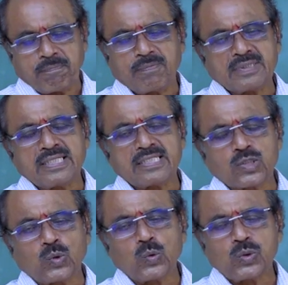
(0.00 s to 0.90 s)
The
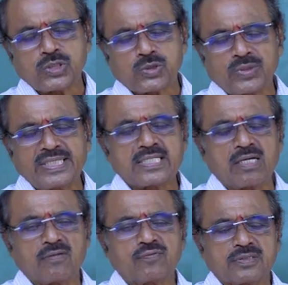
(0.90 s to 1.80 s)
school students
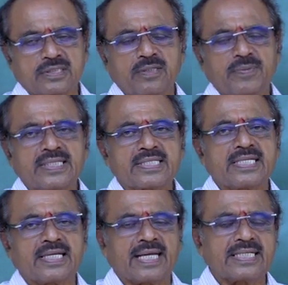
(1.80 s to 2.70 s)
of
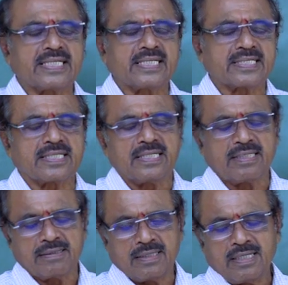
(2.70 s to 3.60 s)
CBSE and
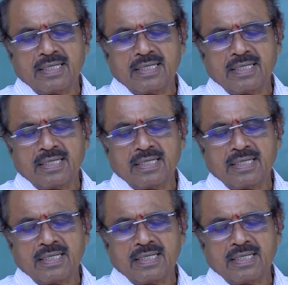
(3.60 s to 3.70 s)
ICSE